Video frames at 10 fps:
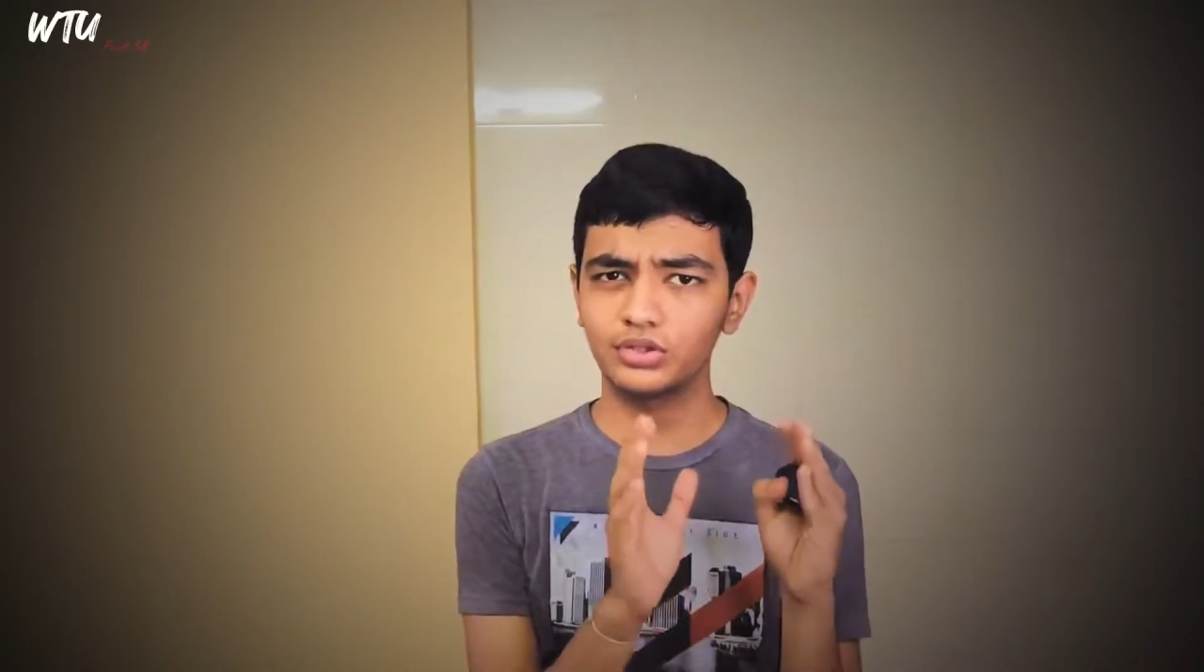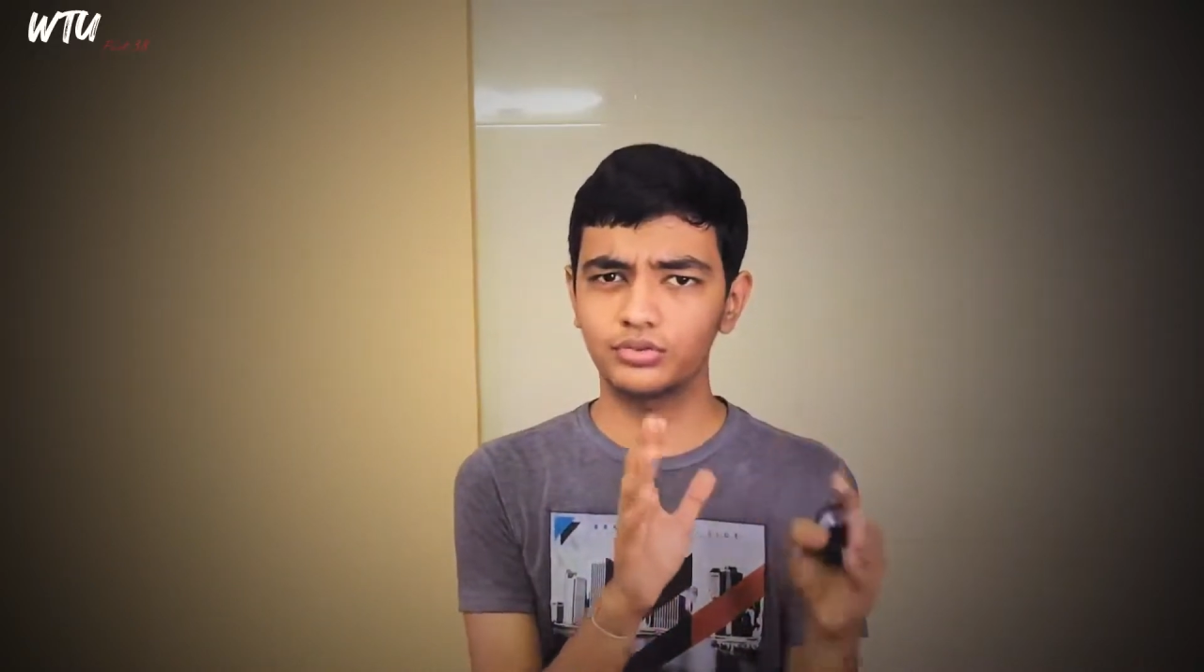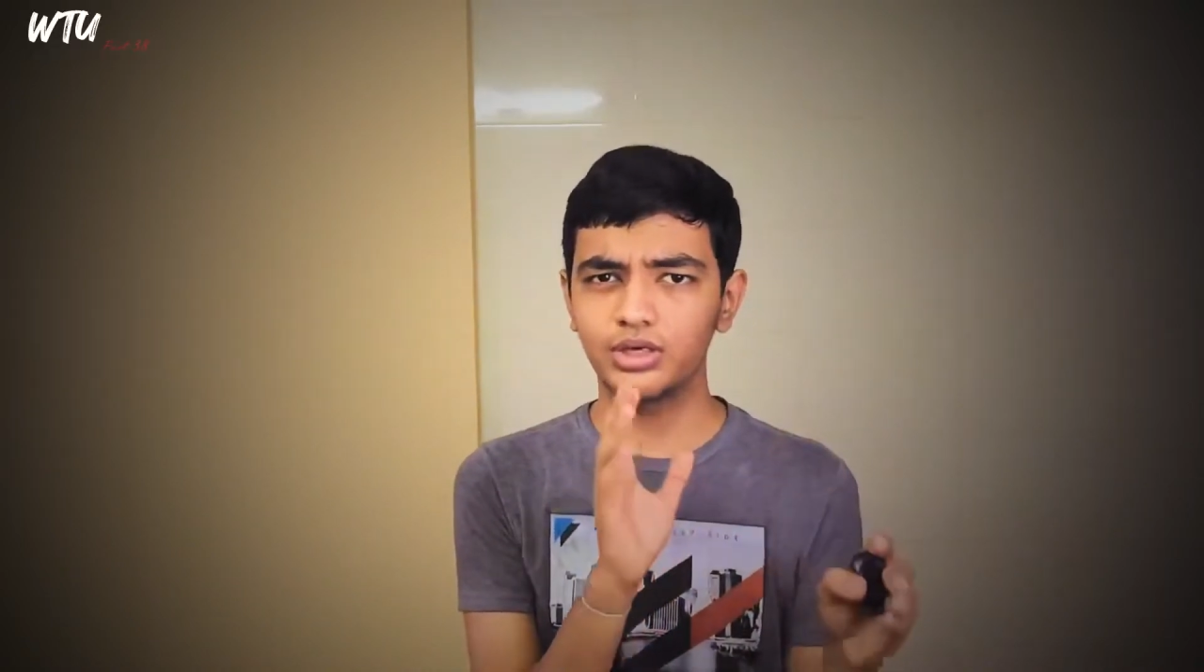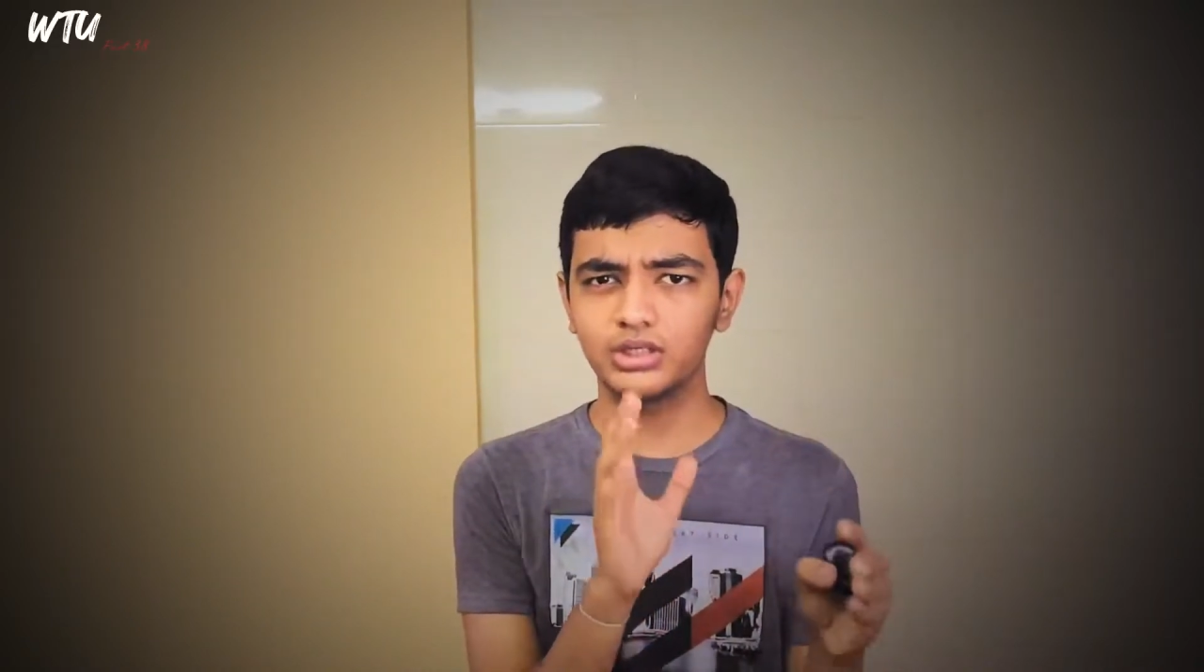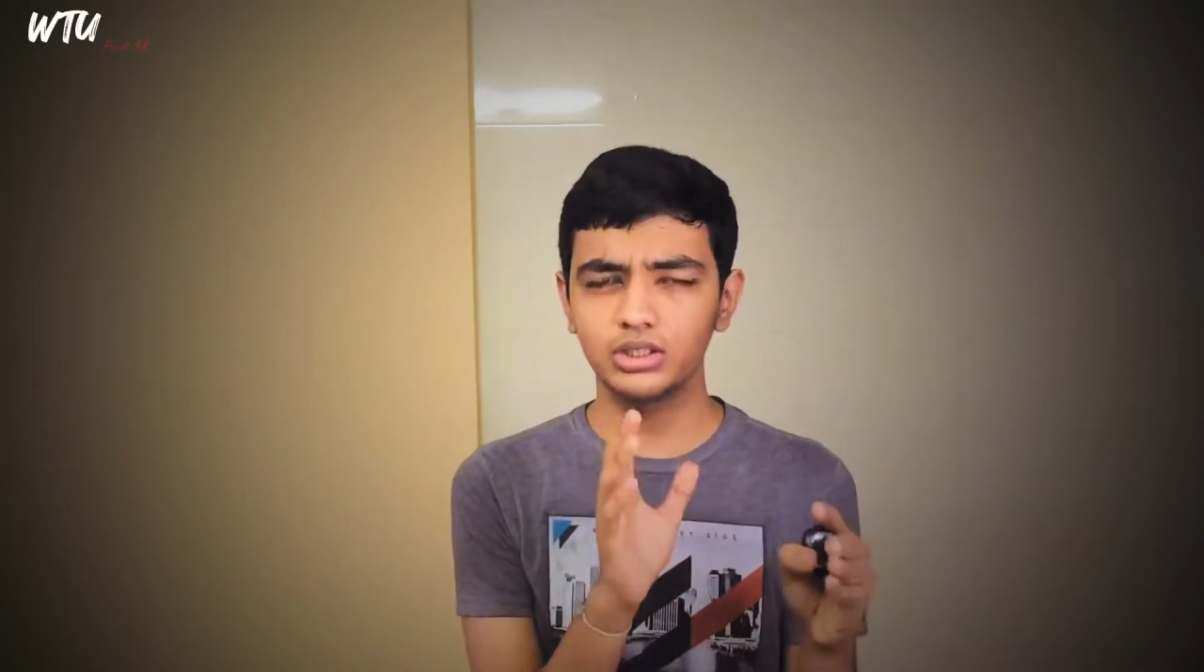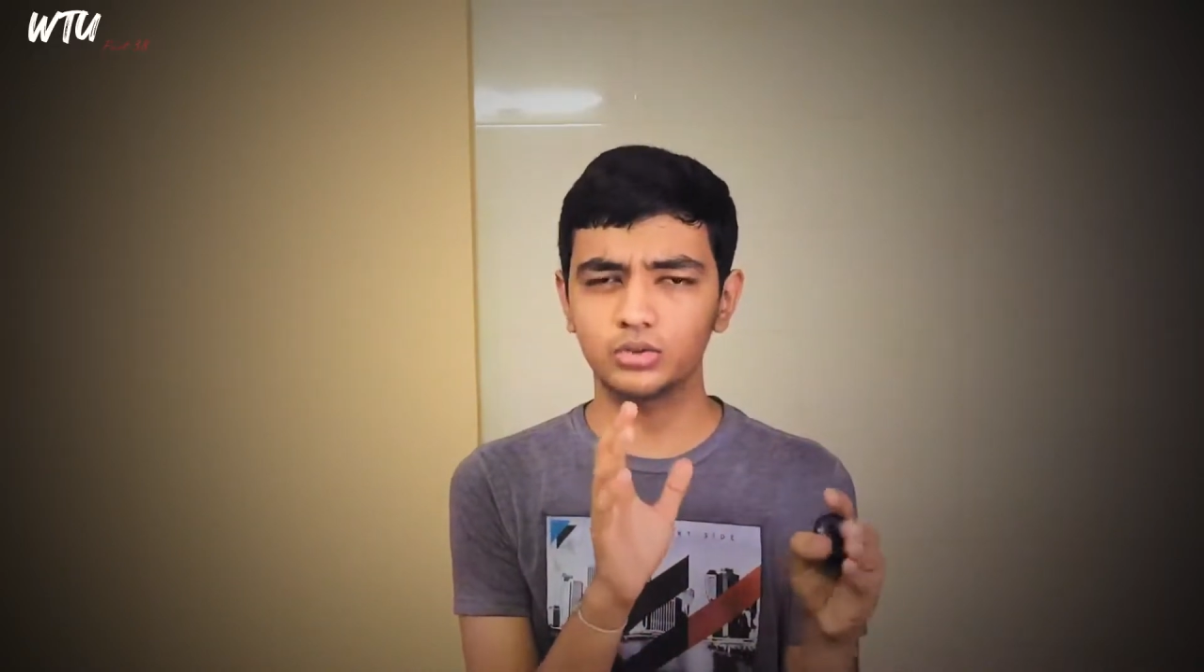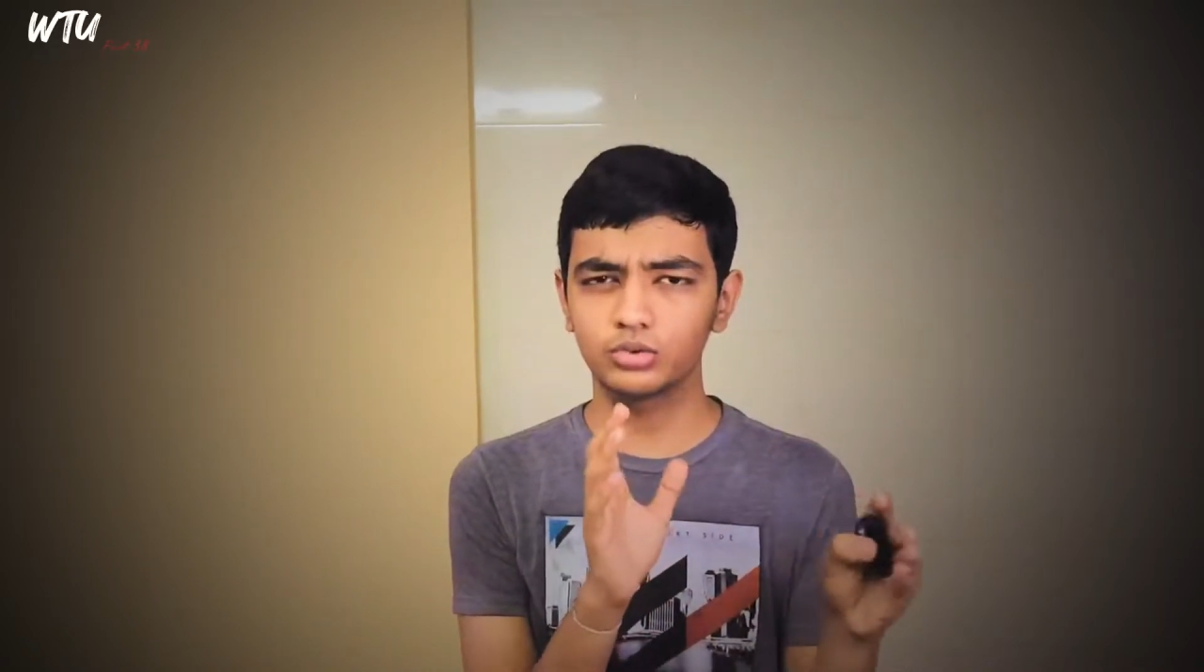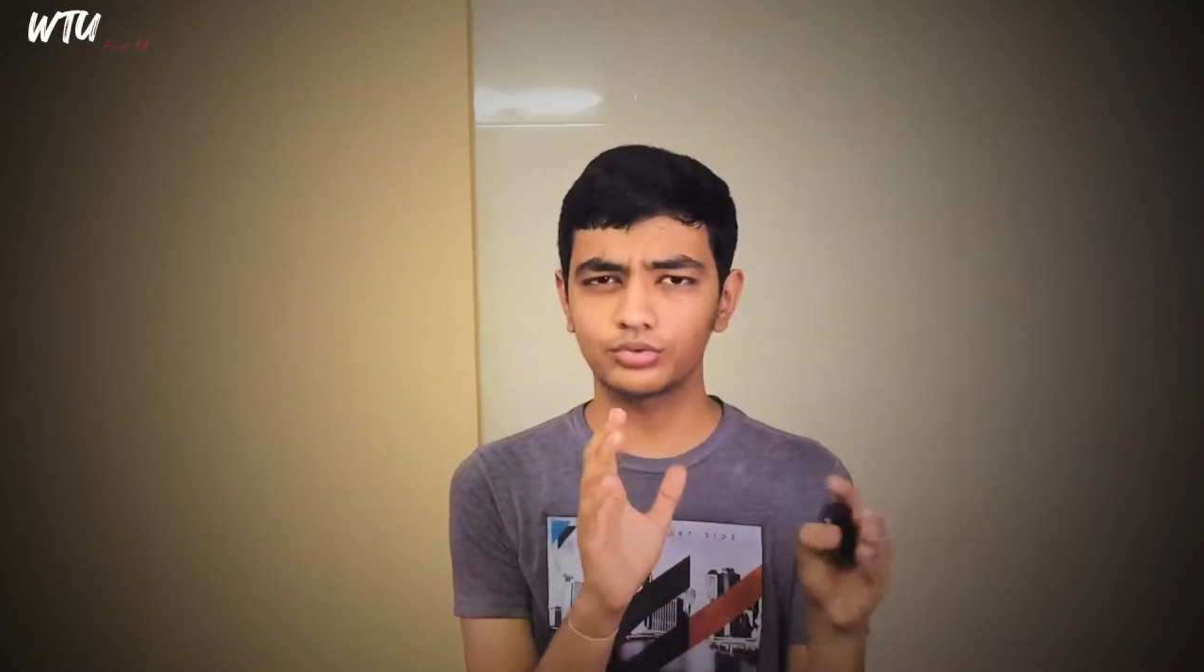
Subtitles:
20 to